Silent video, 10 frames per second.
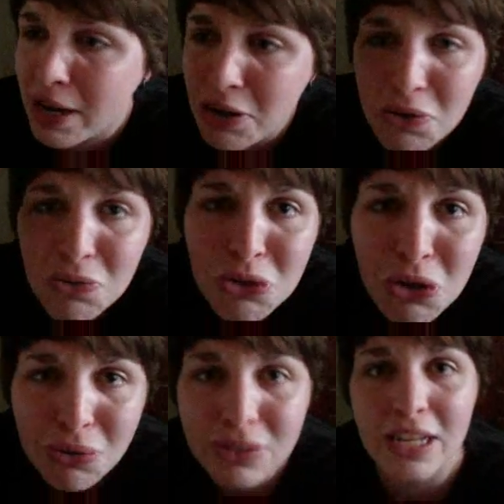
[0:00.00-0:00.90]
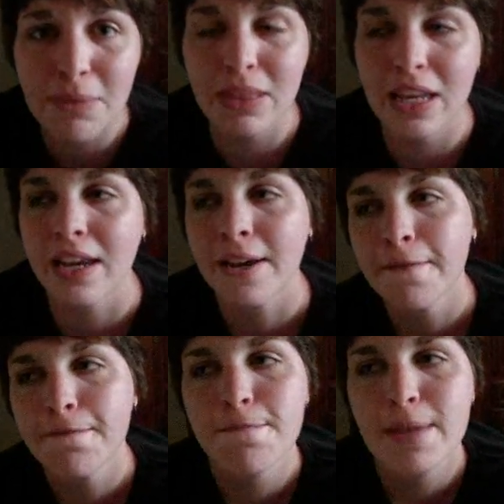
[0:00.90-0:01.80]
Why don't you do something?
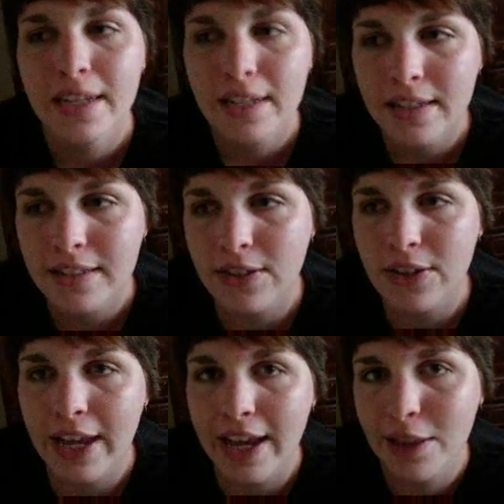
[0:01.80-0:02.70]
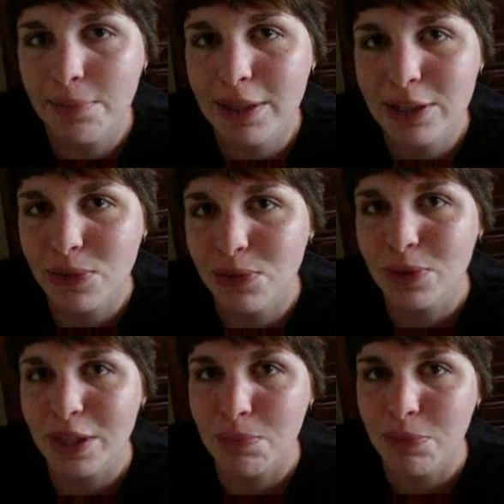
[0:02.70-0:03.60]
So yeah, the police
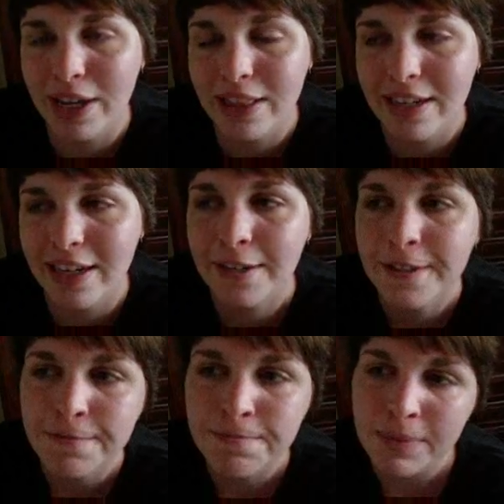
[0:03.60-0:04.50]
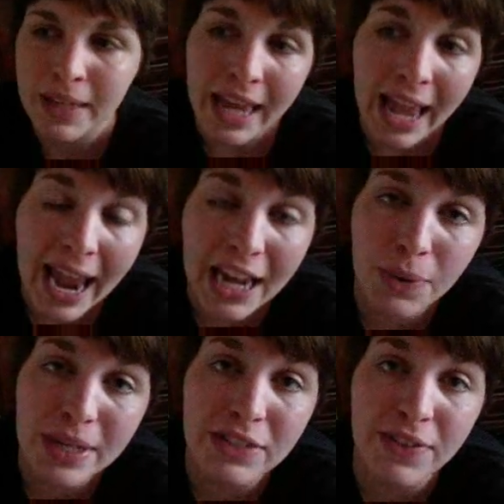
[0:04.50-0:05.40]
weren't really bright there.
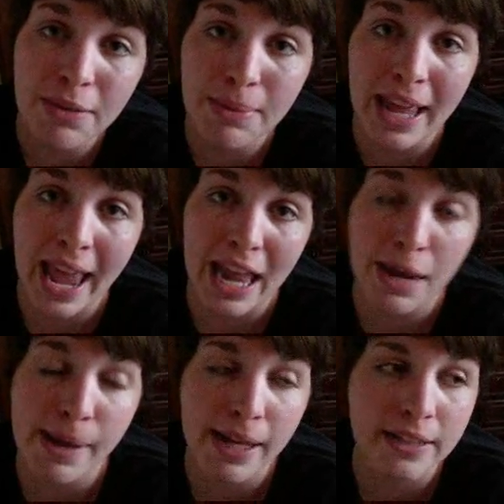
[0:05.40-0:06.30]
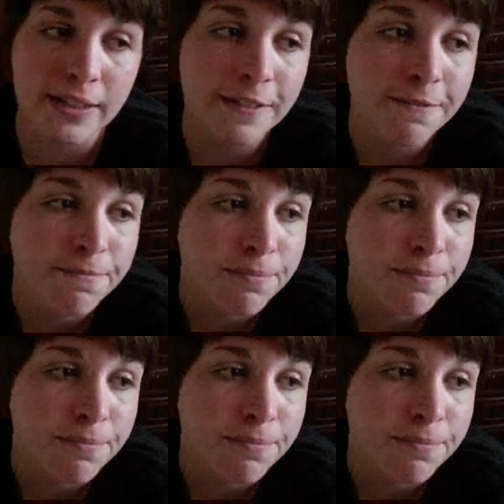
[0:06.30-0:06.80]
Anyways, he found me at Annabelle's.